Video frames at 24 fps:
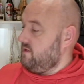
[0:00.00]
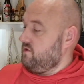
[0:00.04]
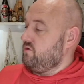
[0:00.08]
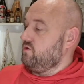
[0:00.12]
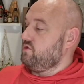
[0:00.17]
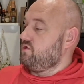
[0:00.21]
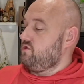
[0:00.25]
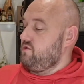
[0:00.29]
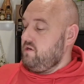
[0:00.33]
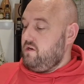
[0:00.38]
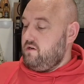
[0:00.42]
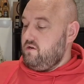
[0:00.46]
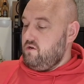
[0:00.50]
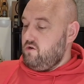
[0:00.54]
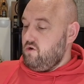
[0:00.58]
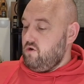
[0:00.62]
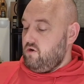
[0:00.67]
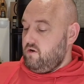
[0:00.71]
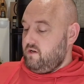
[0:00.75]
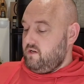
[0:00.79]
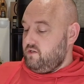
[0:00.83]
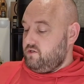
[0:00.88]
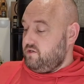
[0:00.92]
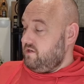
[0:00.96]
does say
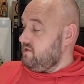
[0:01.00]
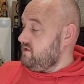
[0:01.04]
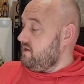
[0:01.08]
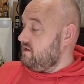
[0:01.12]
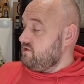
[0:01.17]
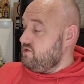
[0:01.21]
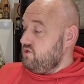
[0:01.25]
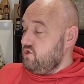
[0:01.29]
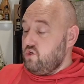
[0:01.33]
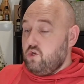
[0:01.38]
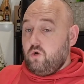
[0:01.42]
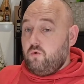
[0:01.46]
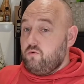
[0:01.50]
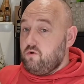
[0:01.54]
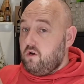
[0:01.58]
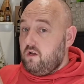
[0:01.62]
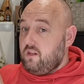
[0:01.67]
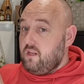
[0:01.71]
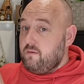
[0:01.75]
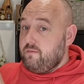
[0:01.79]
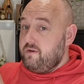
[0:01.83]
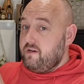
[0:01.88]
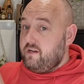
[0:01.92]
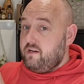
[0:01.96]
not, it says new, not
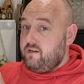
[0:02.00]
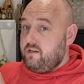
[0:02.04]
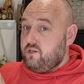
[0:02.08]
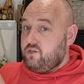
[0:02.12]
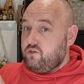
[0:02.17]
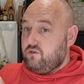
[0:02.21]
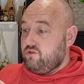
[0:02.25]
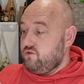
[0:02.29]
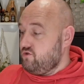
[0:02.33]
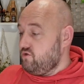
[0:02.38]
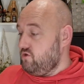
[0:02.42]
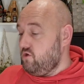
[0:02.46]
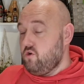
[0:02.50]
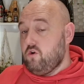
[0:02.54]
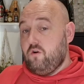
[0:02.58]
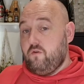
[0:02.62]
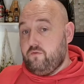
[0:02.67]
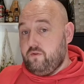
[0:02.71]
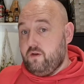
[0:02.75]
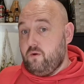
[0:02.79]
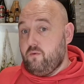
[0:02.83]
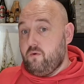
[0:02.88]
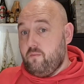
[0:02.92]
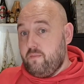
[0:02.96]
limited edition, so
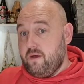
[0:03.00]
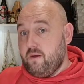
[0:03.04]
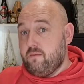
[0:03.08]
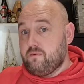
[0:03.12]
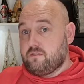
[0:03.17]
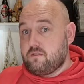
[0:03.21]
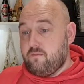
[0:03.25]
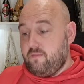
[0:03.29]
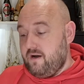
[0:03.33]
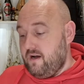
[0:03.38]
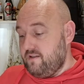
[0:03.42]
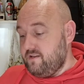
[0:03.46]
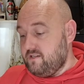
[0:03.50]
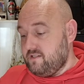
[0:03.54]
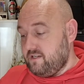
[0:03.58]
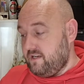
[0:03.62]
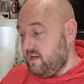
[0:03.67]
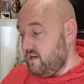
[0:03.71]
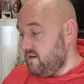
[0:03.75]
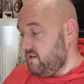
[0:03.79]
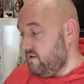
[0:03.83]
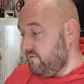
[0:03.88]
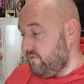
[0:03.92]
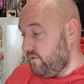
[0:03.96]
hopefully we'll be able to buy this
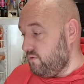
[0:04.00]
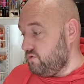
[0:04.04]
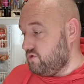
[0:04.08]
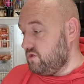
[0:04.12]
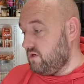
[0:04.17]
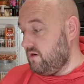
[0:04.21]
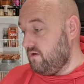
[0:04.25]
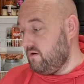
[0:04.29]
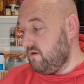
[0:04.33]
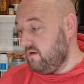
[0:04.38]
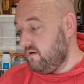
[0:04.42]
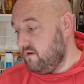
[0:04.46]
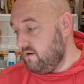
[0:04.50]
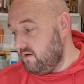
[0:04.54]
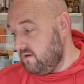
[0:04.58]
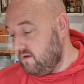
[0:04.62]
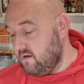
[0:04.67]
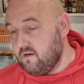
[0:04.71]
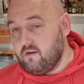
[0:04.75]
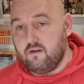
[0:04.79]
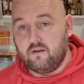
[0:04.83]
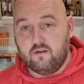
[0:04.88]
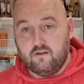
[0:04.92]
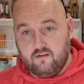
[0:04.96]
again in the future.
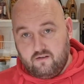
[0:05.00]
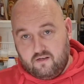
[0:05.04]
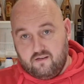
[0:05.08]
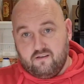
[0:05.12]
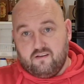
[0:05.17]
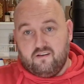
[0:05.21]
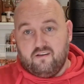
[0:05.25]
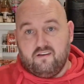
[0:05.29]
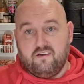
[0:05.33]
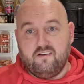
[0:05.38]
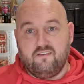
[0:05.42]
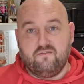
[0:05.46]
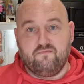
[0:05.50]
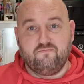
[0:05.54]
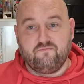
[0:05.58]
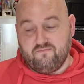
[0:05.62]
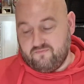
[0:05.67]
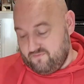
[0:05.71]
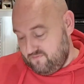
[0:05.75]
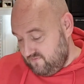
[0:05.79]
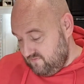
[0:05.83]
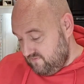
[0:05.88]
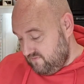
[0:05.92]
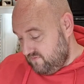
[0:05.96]

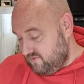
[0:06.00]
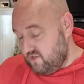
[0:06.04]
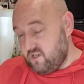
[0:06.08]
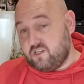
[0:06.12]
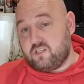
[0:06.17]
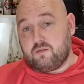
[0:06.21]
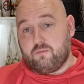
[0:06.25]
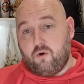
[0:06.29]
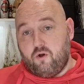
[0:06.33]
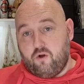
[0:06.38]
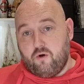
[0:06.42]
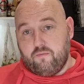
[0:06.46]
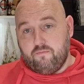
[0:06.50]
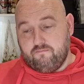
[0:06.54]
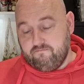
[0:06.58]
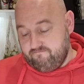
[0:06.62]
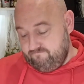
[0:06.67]
See you tomorrow.